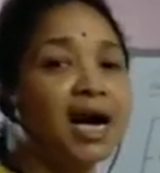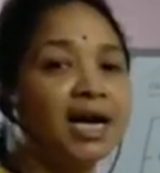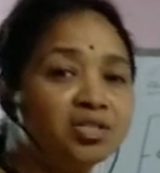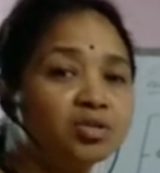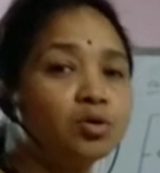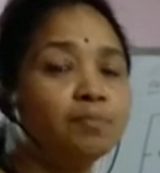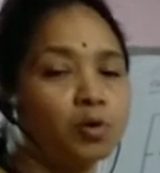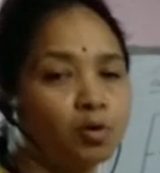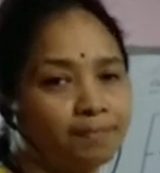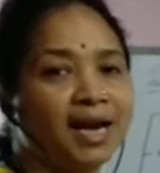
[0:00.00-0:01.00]

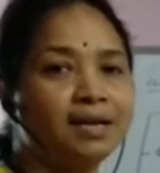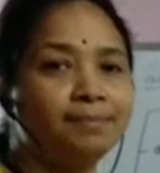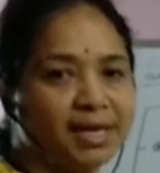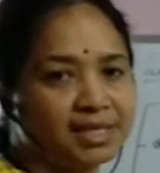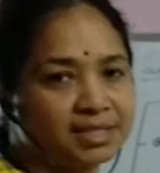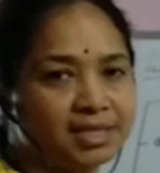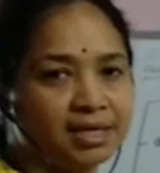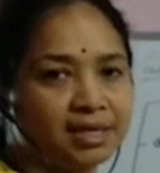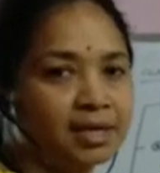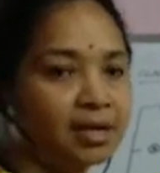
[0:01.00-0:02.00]
isopropyl
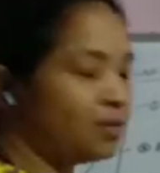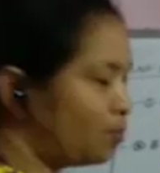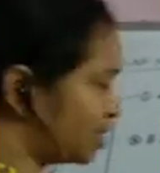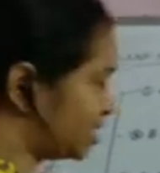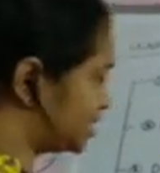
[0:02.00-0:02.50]
benzene. What is